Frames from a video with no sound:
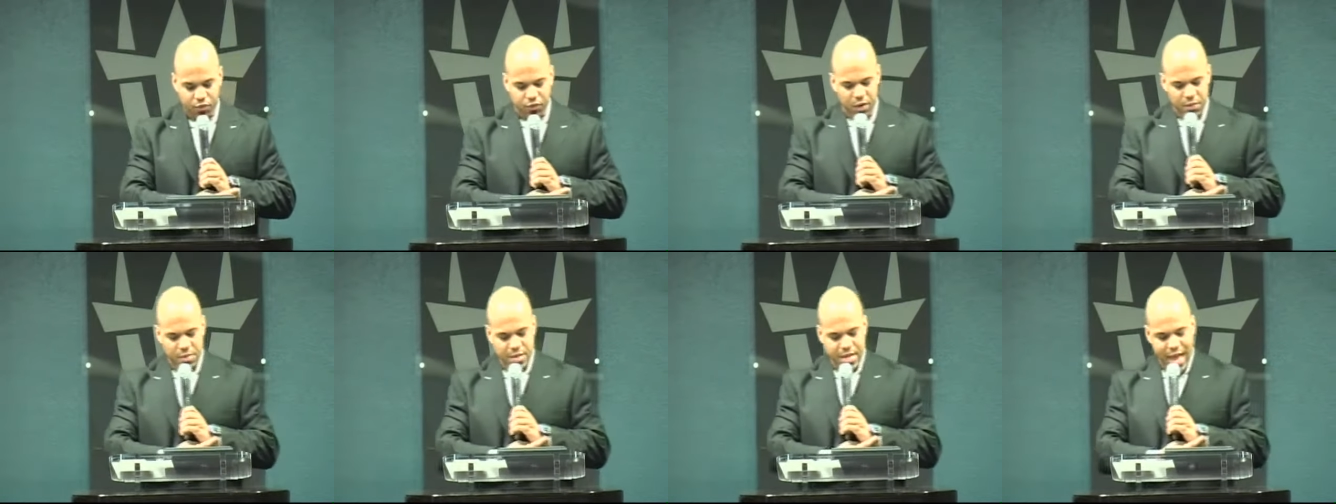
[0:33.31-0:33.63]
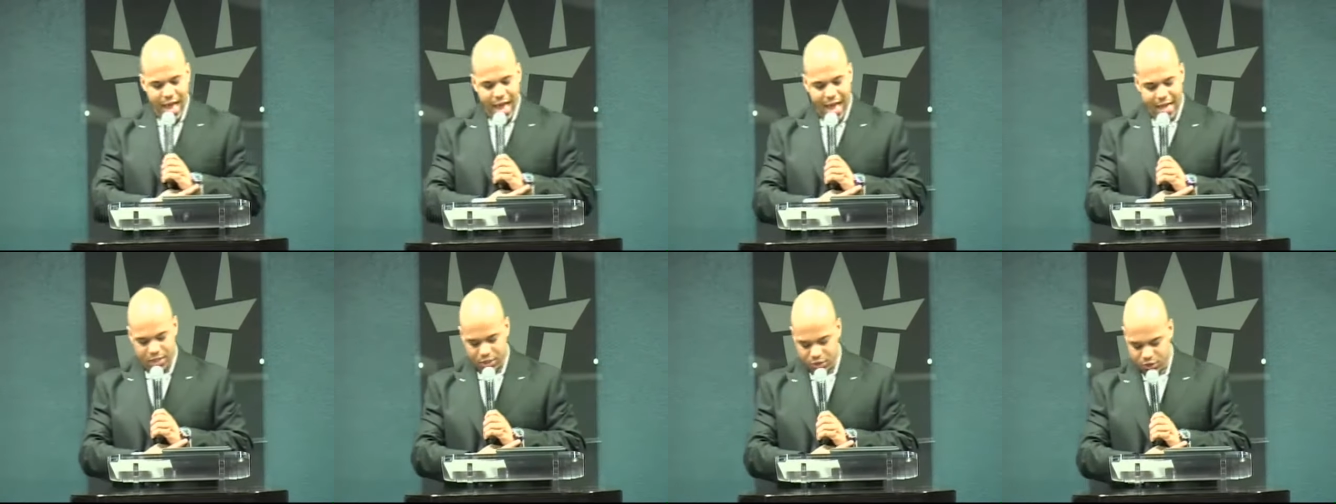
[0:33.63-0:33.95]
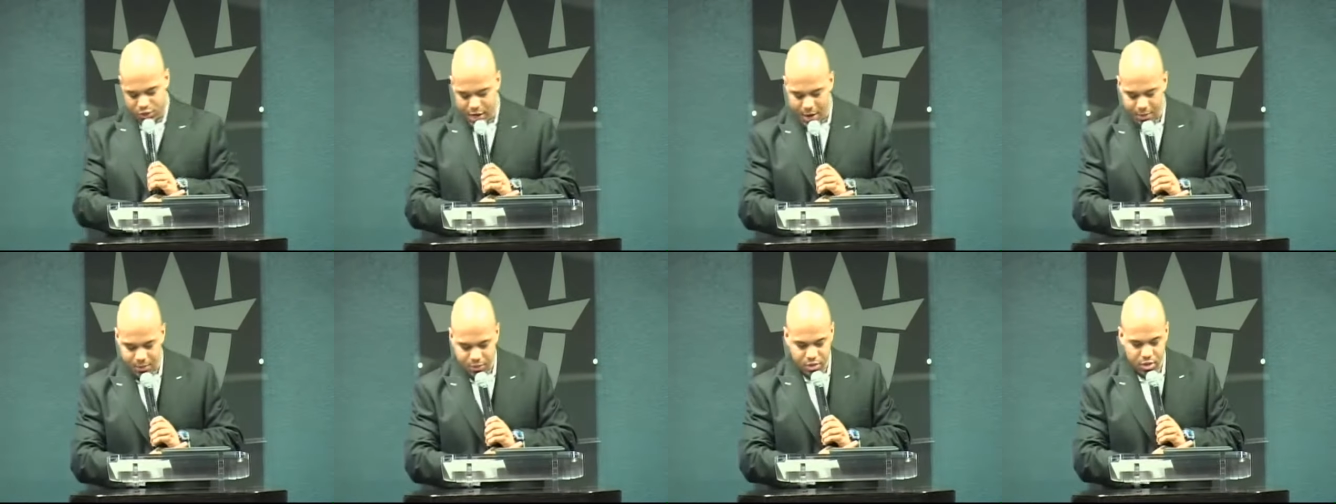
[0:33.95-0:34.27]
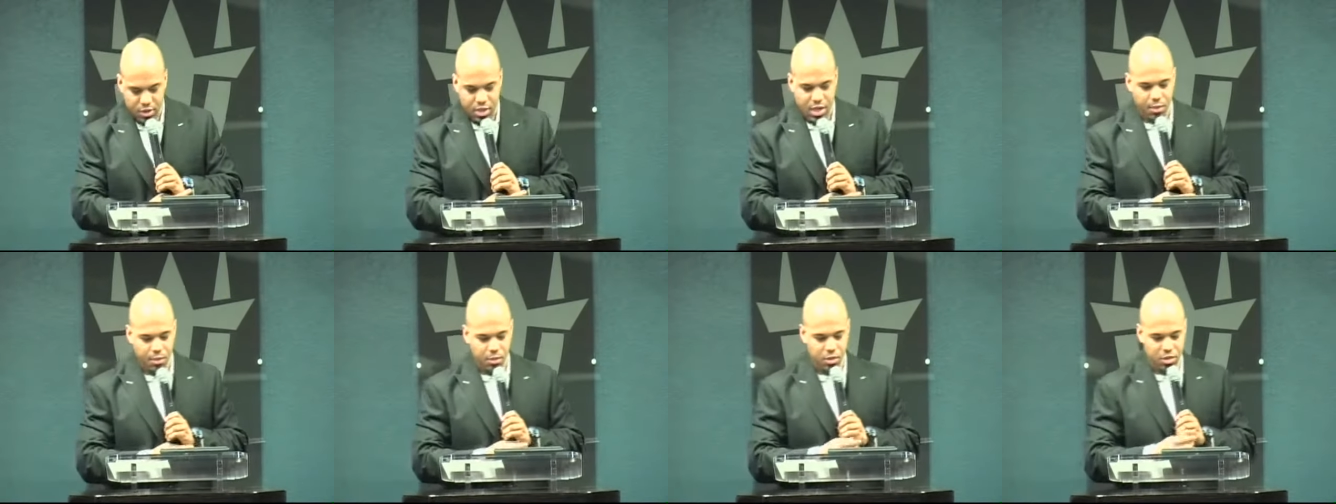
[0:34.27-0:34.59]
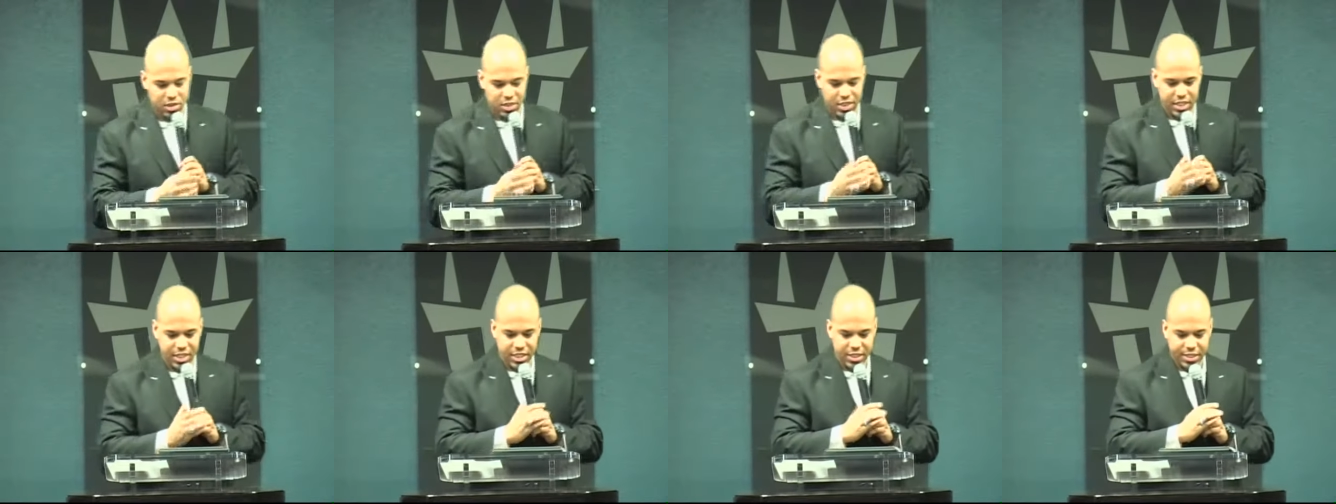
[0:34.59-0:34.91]
Flip to Acts chapter number
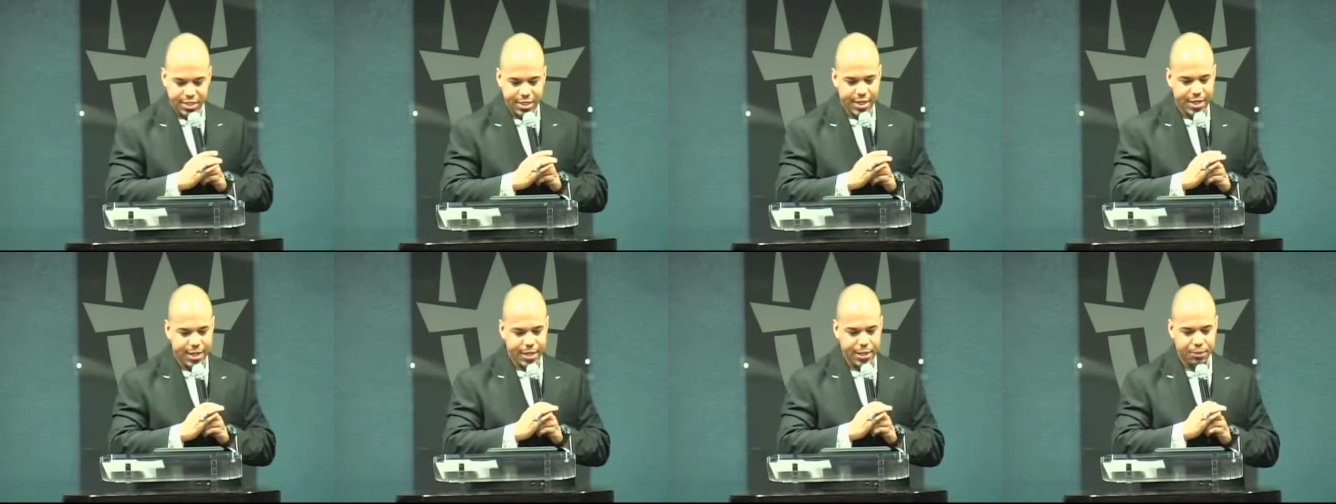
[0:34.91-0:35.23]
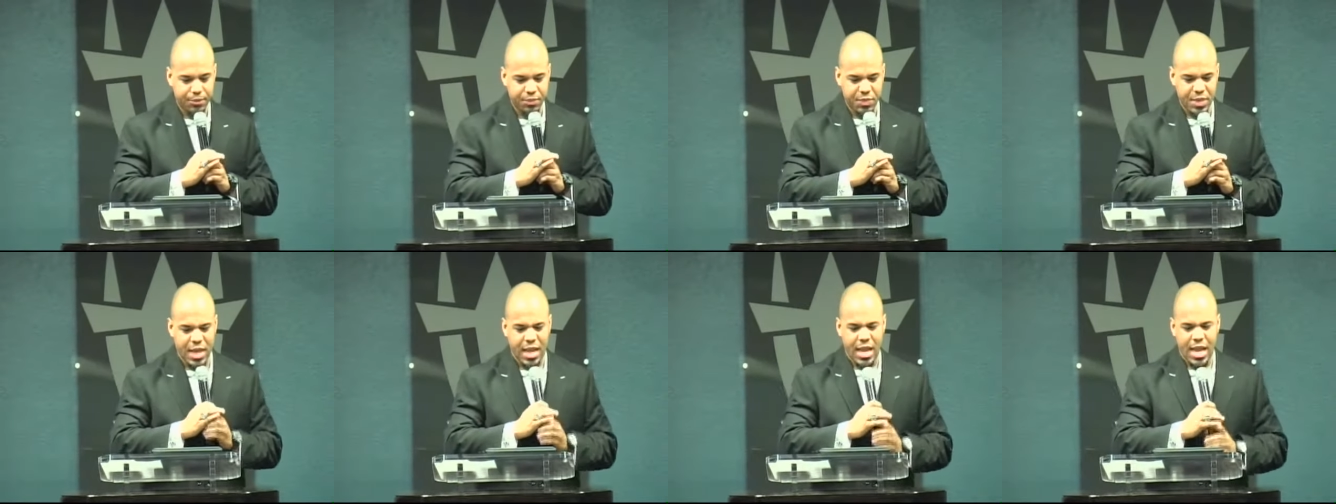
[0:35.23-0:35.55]
16.